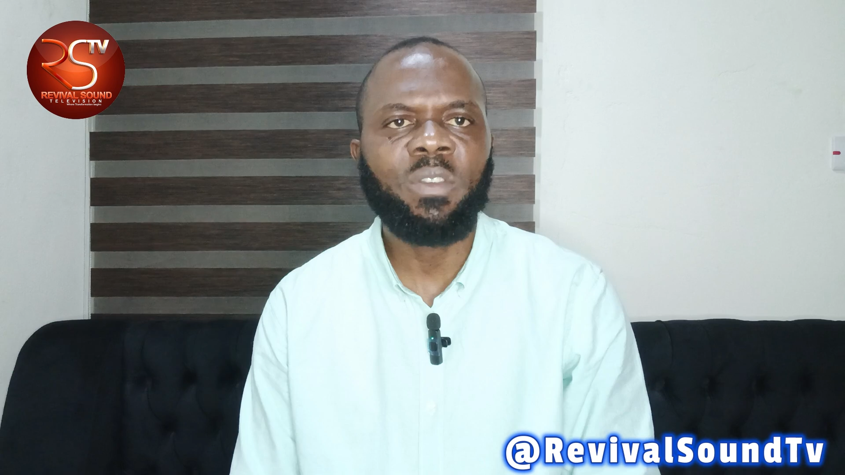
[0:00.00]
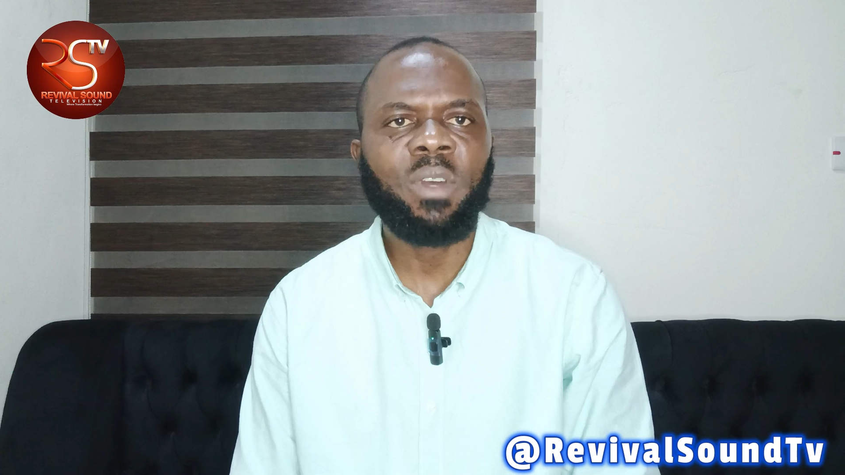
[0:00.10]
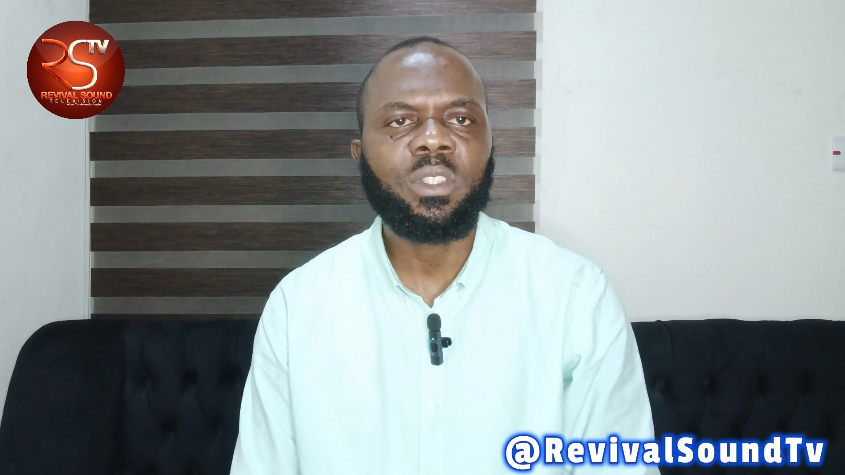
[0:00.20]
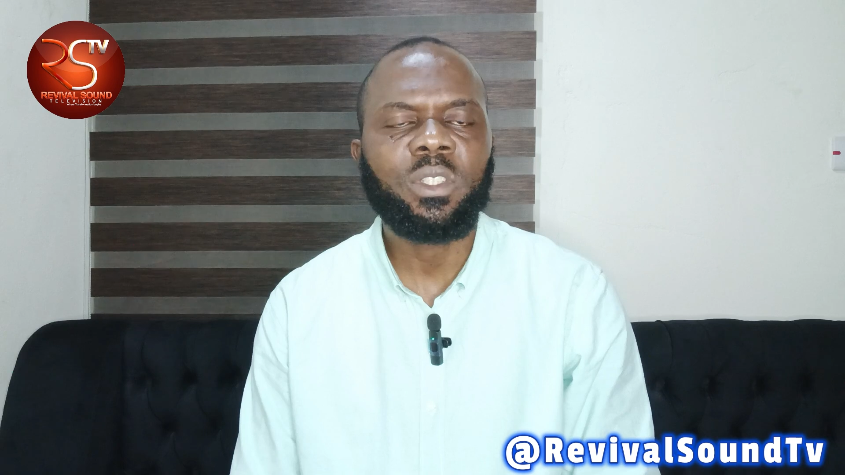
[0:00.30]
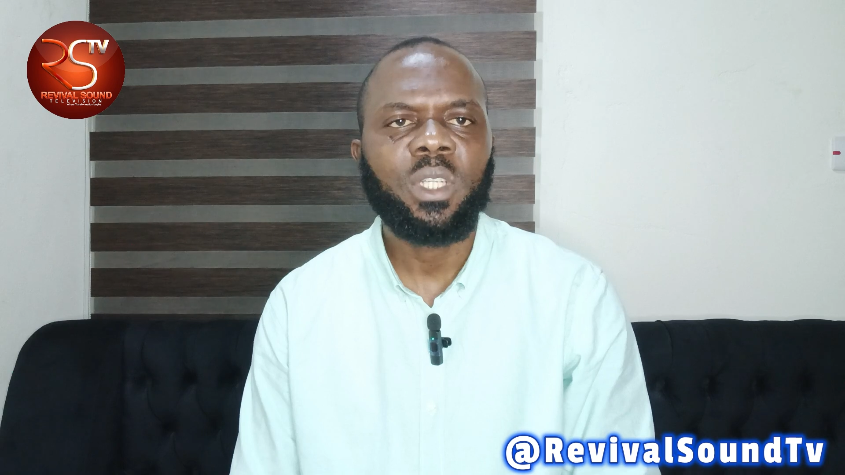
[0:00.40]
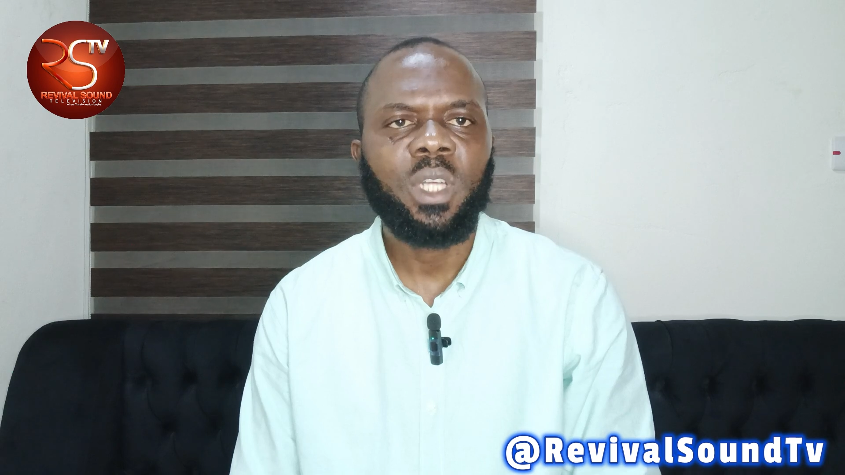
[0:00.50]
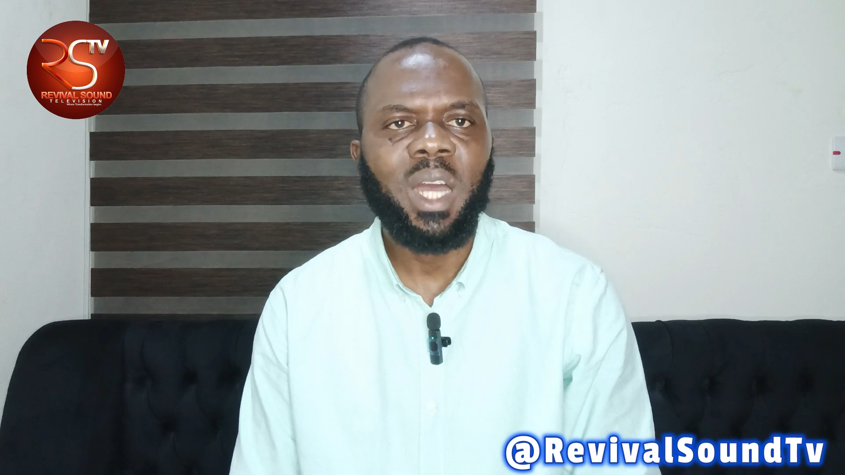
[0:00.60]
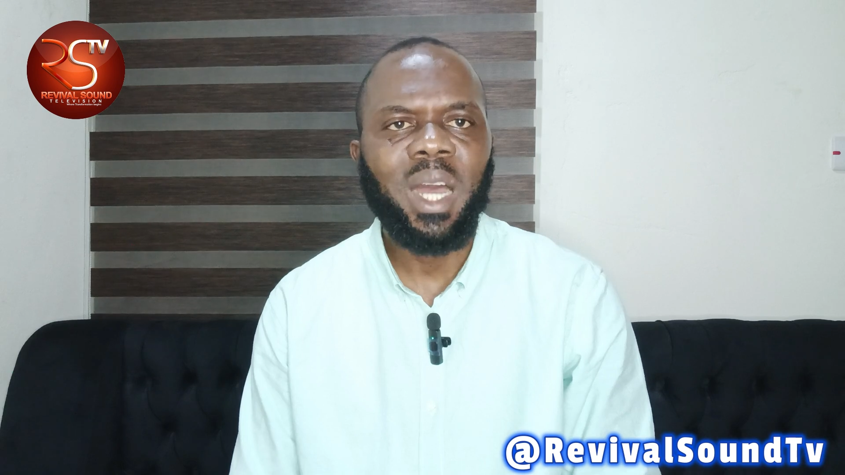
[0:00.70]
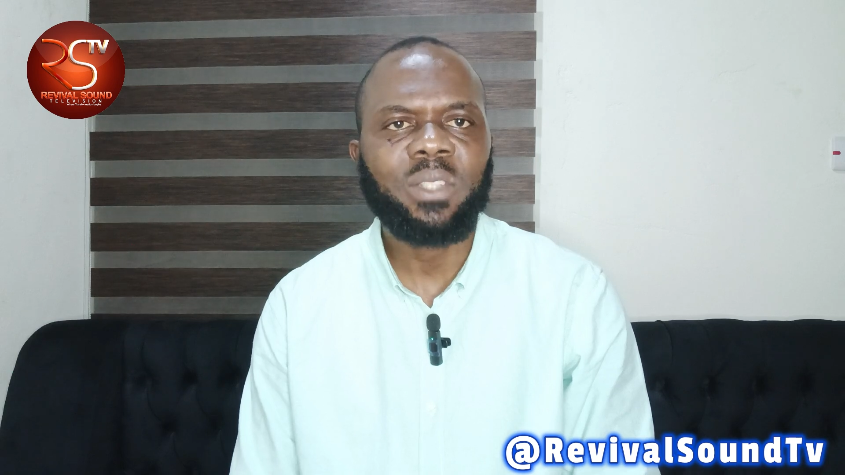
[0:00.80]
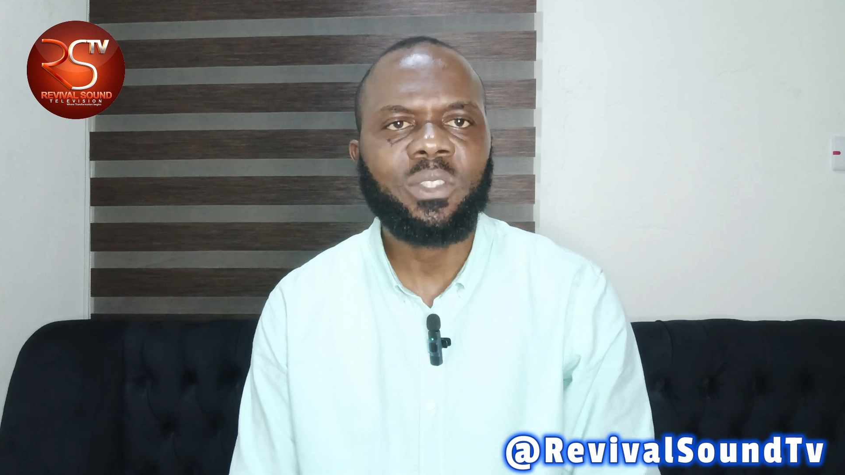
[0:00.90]
servant
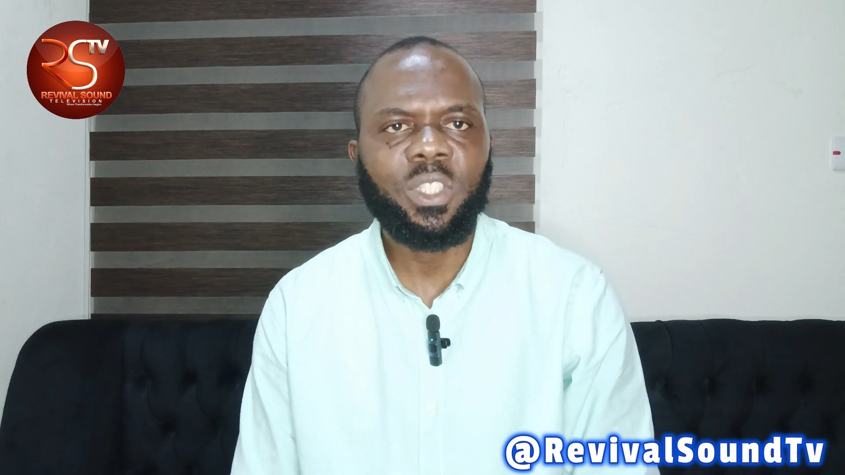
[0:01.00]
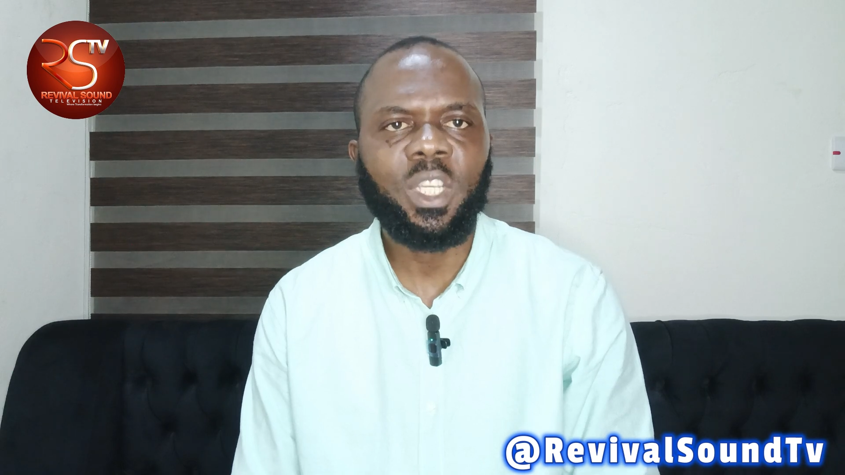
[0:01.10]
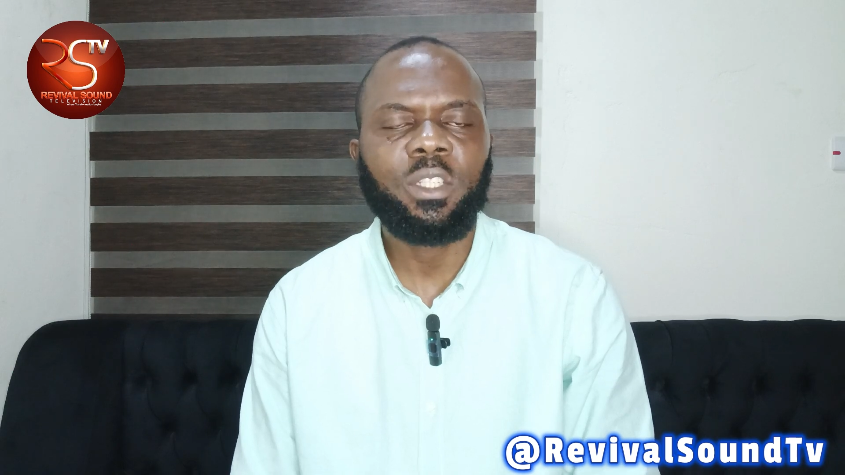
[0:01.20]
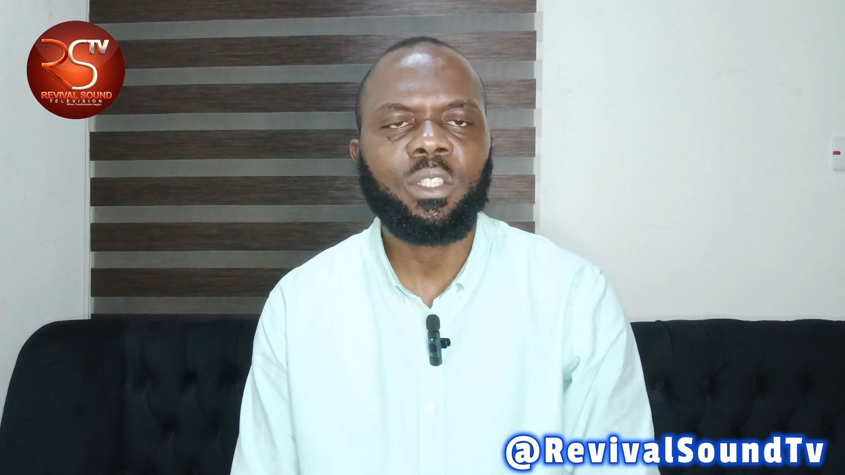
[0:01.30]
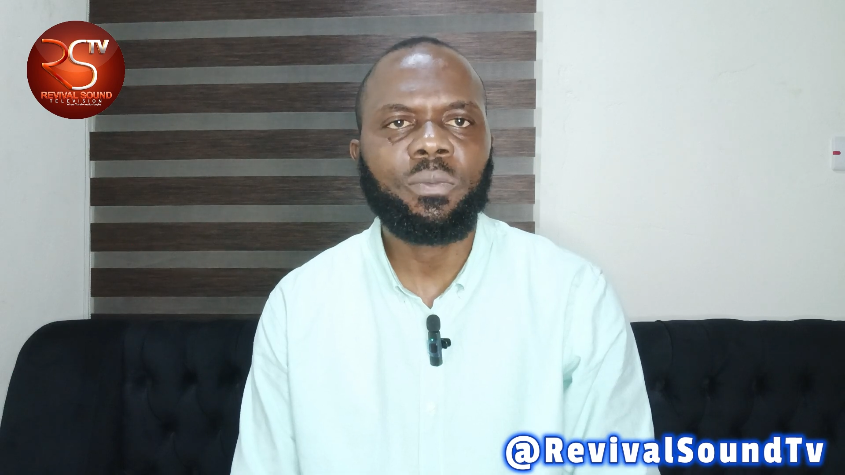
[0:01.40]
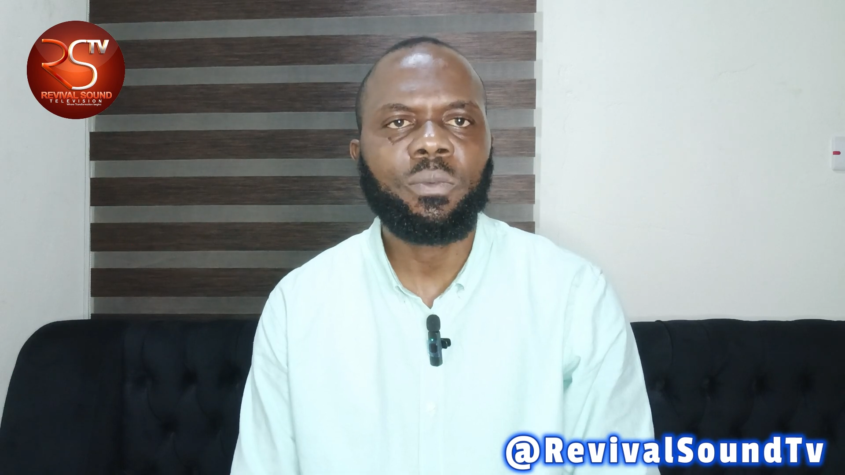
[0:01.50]
has said